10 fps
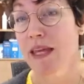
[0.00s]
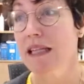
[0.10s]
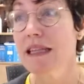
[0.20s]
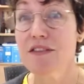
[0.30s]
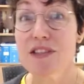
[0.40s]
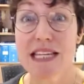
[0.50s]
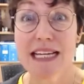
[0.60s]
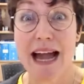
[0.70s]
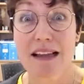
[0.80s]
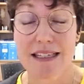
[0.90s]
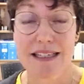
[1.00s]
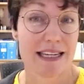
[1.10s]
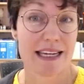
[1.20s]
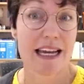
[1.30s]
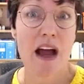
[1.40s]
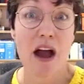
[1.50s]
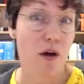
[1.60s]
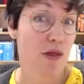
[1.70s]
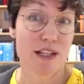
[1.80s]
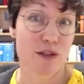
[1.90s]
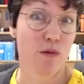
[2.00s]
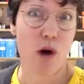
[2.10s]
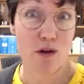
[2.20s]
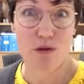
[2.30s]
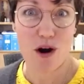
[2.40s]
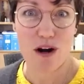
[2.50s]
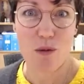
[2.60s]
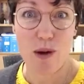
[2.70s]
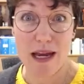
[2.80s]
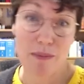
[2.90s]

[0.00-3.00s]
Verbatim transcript: It lives in a galaxy that's far, far away,